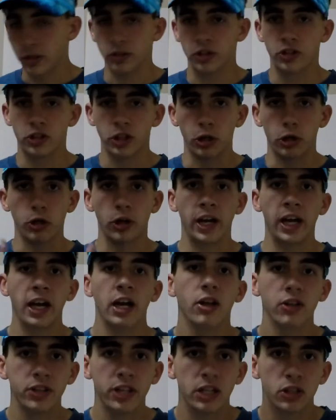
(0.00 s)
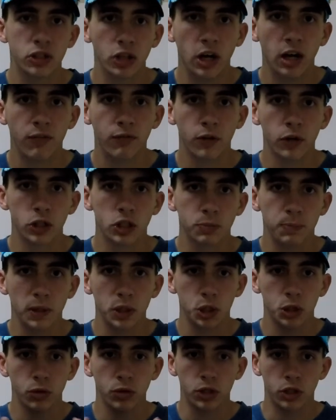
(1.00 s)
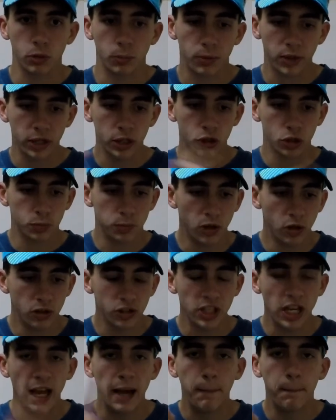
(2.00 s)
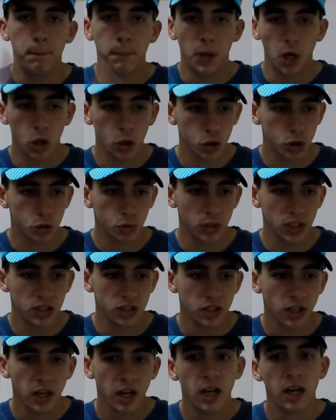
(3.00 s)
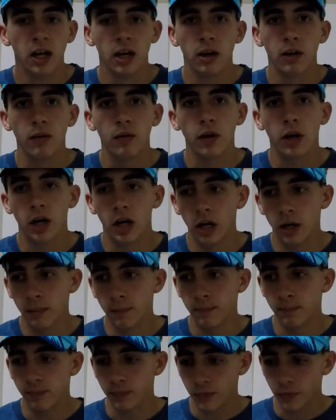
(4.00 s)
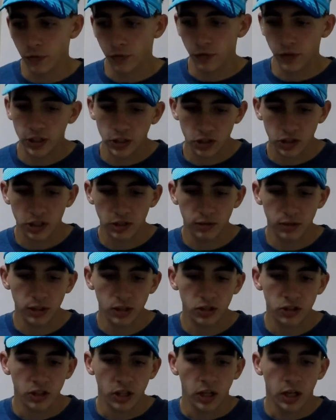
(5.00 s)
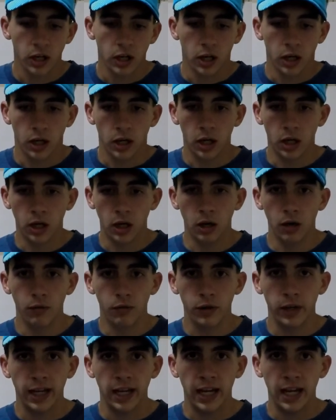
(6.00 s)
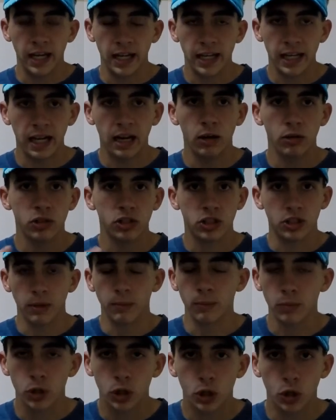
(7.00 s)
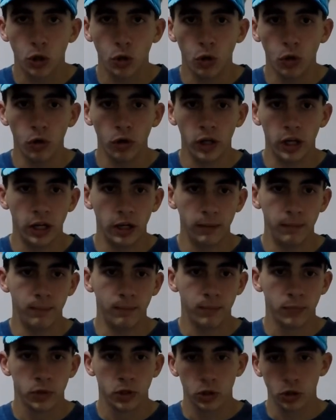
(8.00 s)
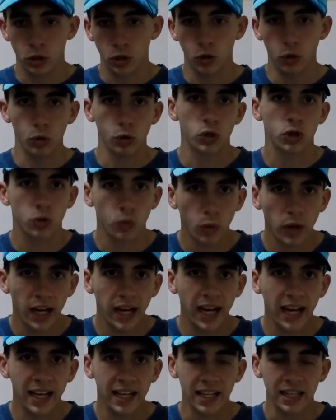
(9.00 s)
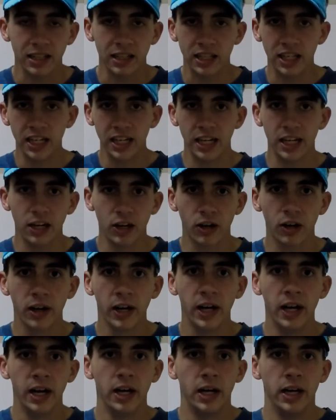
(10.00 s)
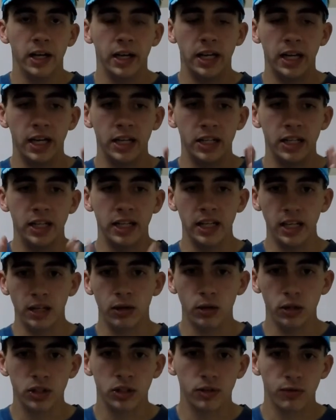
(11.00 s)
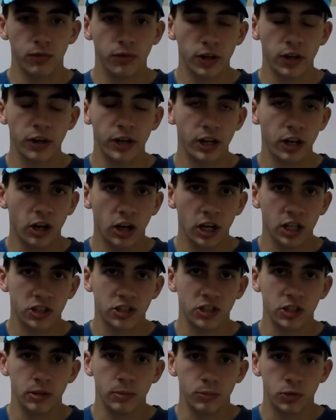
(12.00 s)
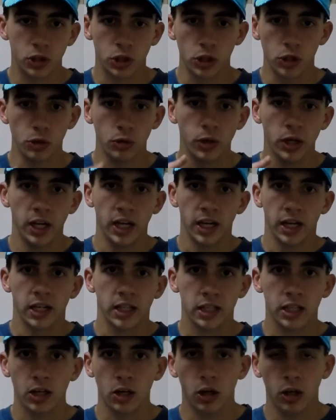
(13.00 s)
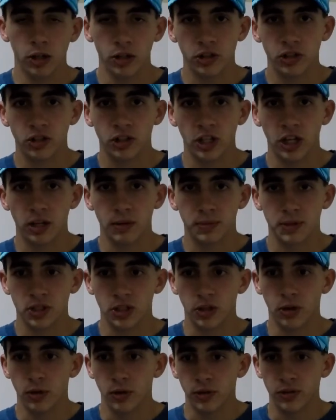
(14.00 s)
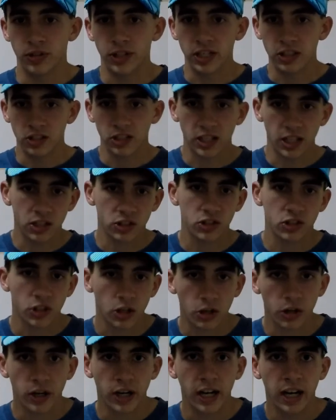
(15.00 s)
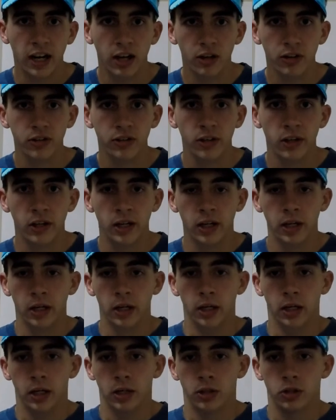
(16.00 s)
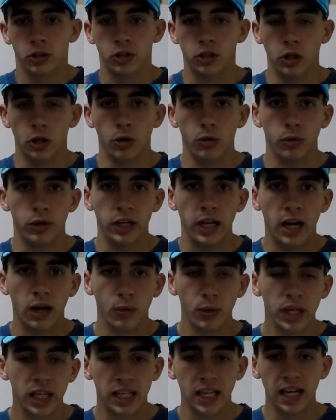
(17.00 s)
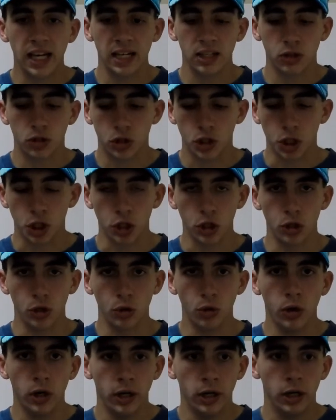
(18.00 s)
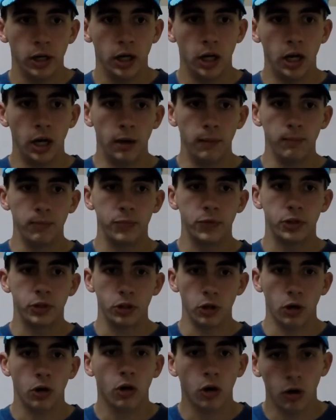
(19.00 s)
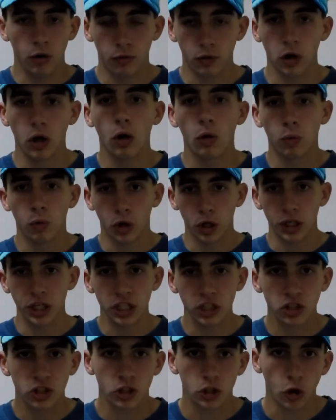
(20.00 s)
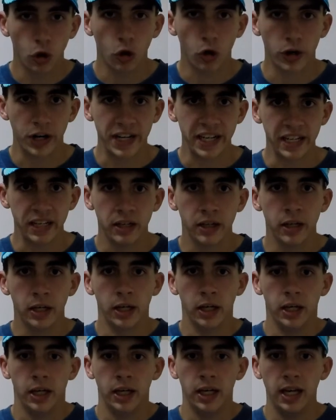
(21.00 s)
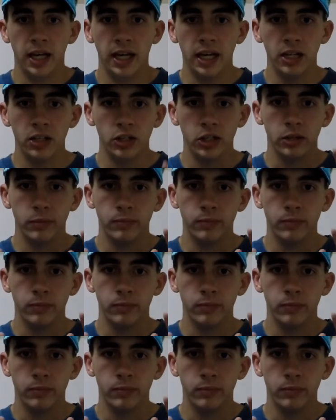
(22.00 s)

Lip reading: Sutter Health had to offer, especially with their Breakers Bonus and post-race festivities of handing out some cool swag and gear, and it was very awesome to get all this stuff. So thanks again, Sutter Health. So now we get to the overall wording scoring, and